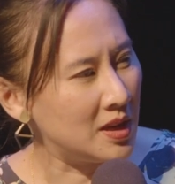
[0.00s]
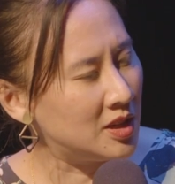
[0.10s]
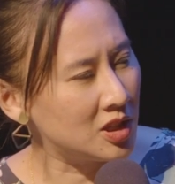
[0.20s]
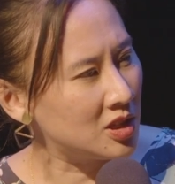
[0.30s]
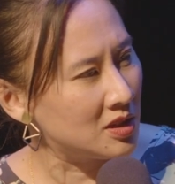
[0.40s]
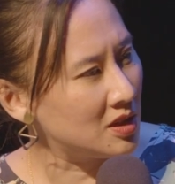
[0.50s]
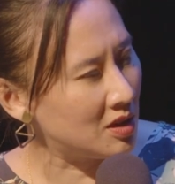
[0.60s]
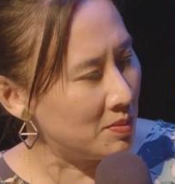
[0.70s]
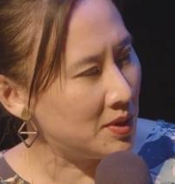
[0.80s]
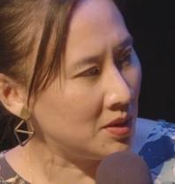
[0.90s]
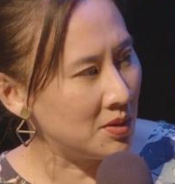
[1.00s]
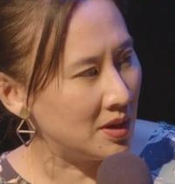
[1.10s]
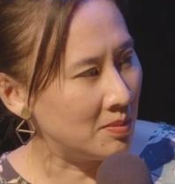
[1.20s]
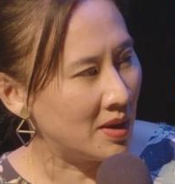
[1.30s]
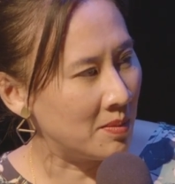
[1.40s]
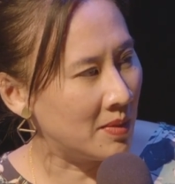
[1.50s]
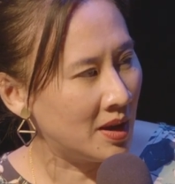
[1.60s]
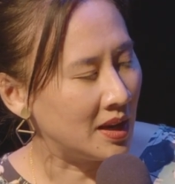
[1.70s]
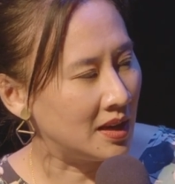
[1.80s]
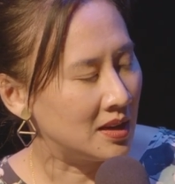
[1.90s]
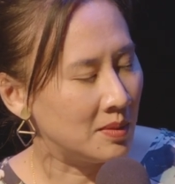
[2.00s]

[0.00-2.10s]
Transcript: it just doesn't compute in my mind.